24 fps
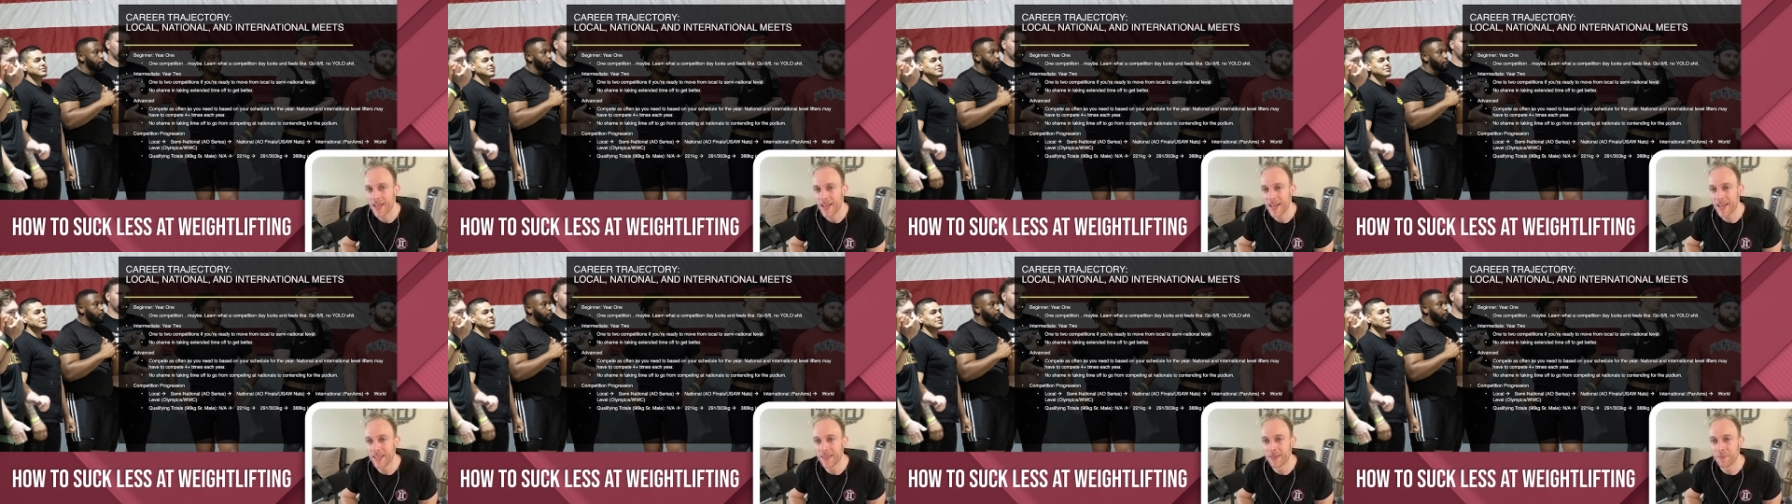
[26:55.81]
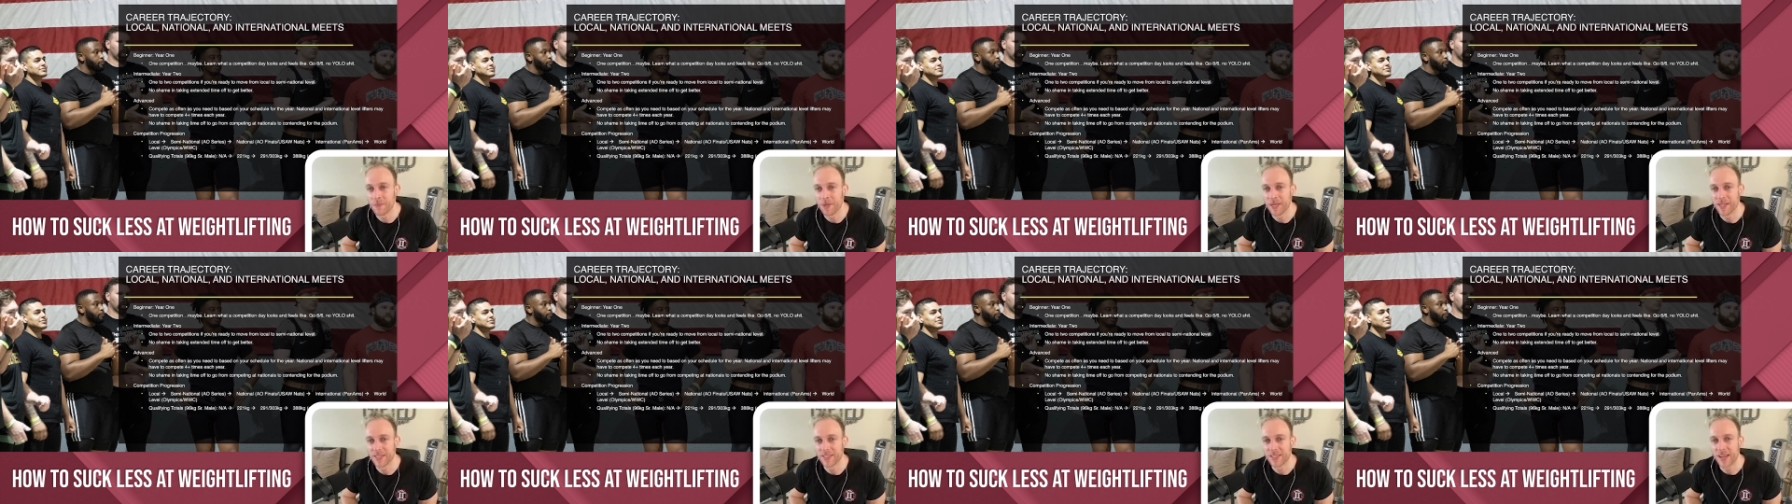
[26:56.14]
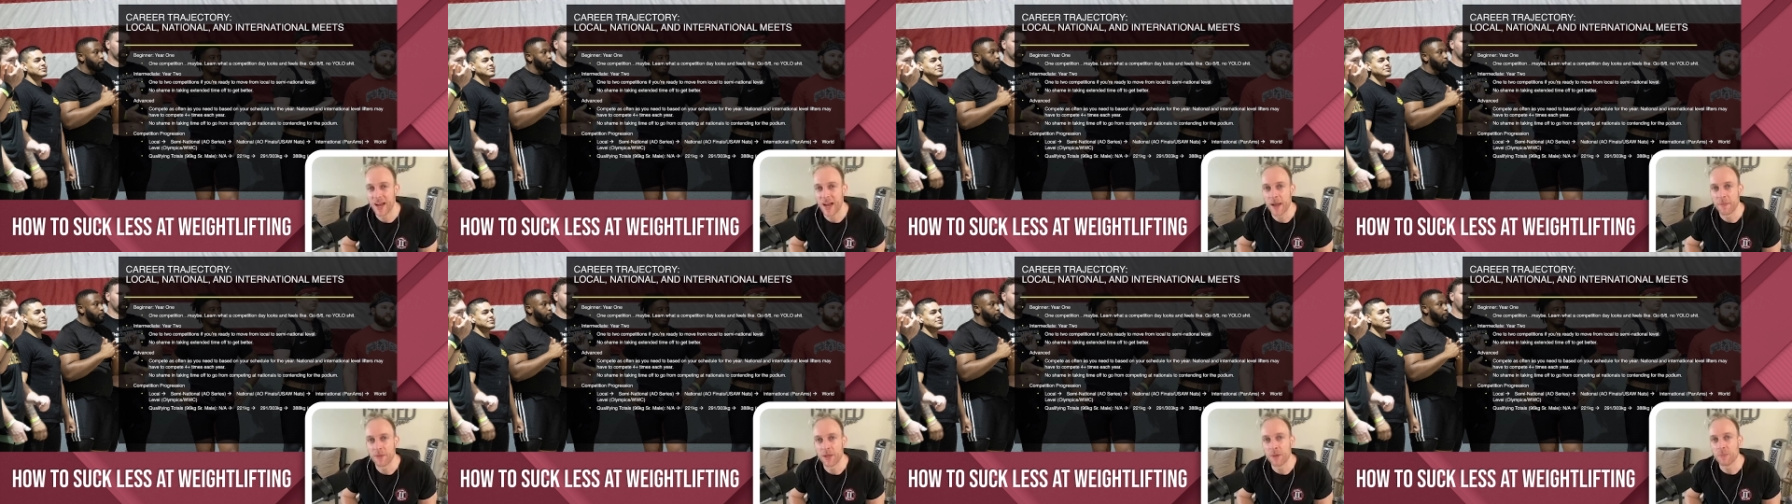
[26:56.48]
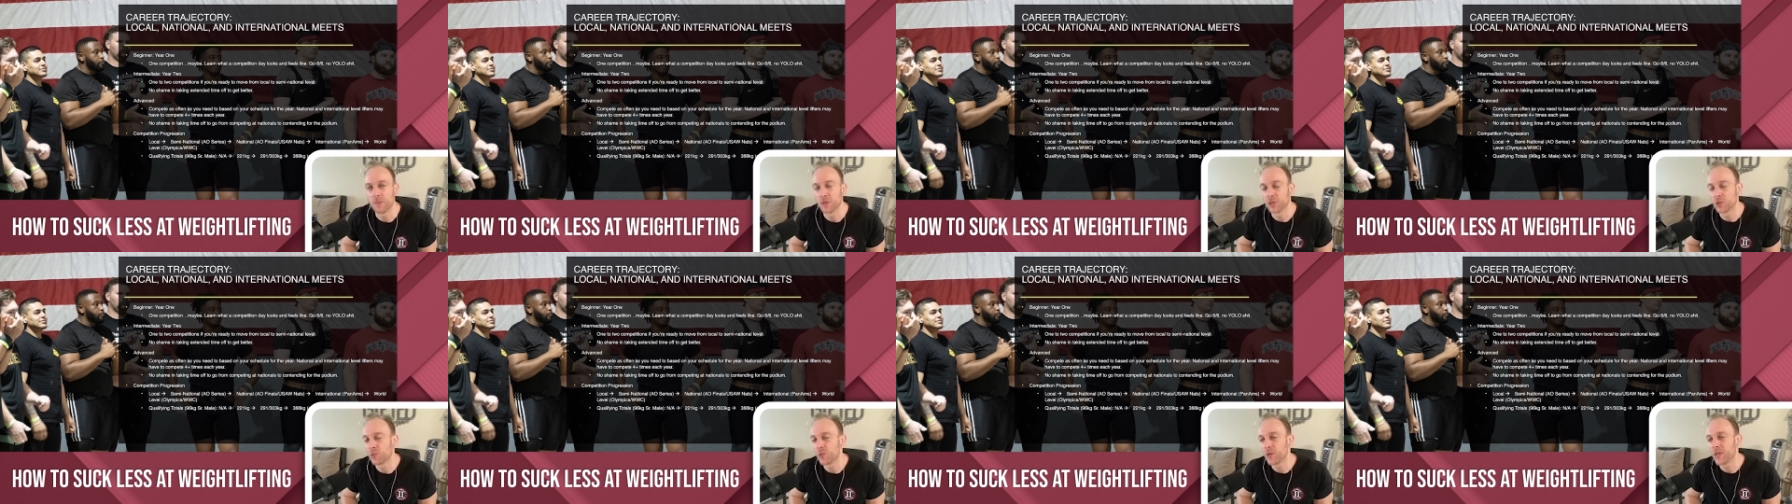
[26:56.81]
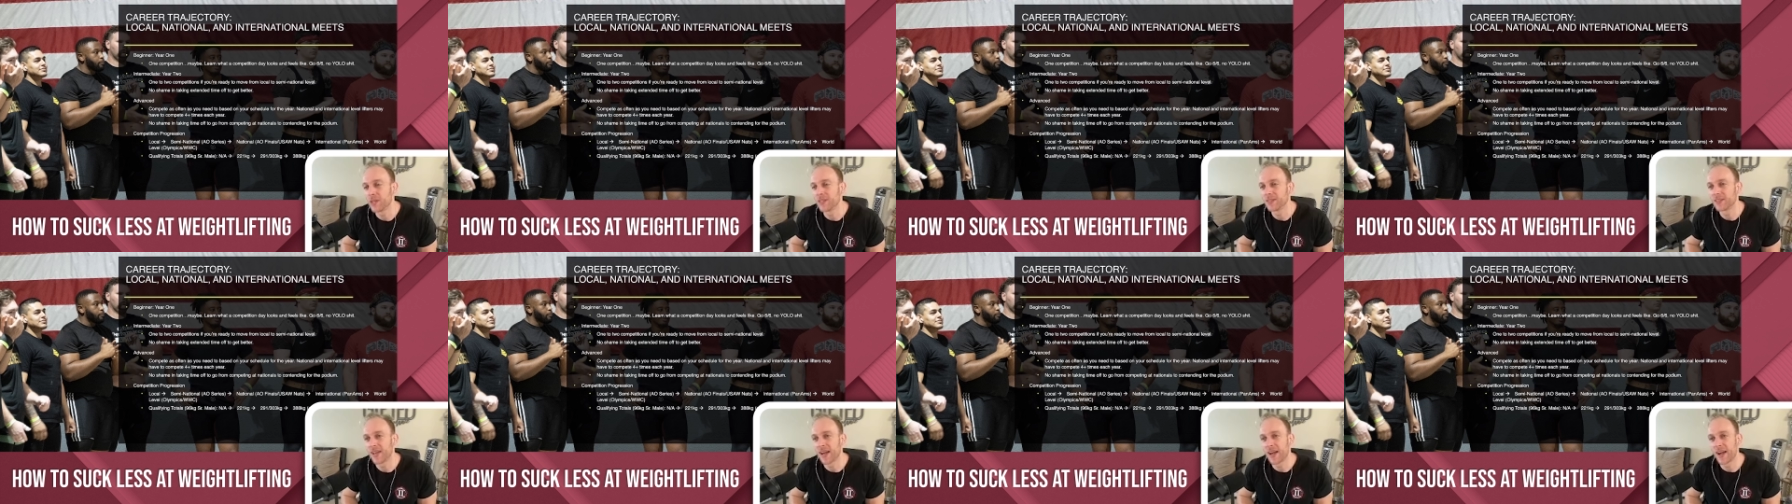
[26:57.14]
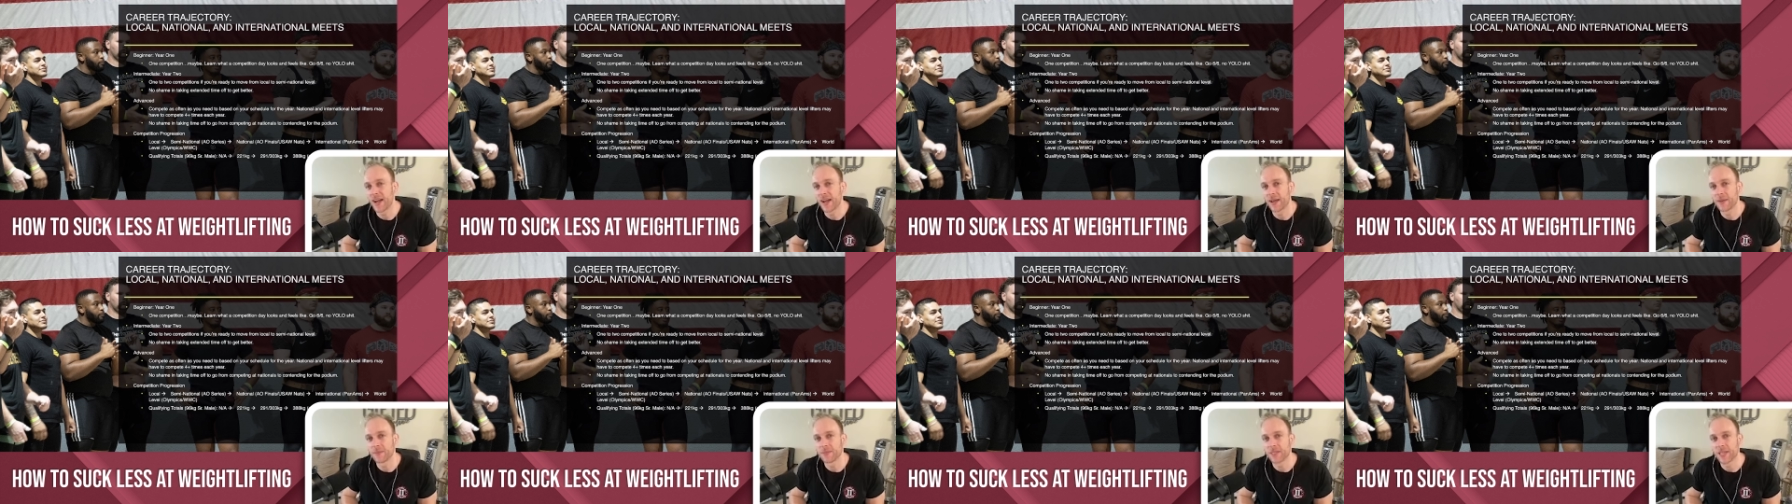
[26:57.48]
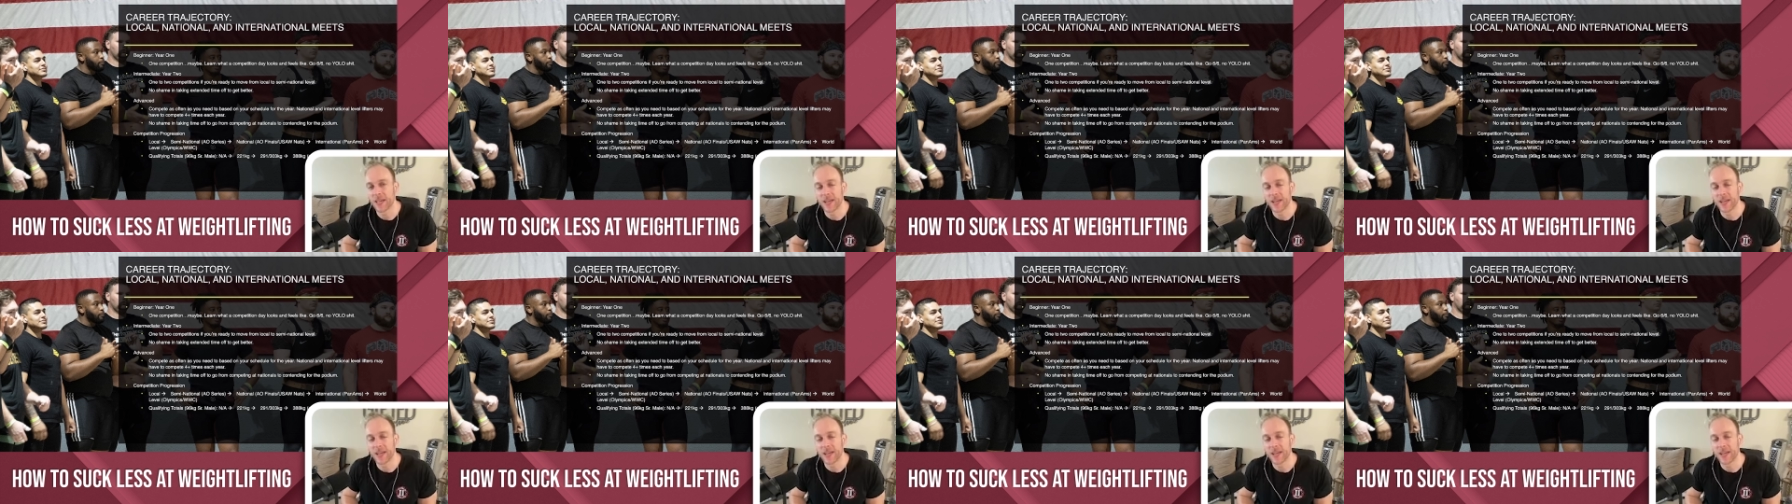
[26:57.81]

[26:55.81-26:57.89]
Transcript: In the meantime, in between times,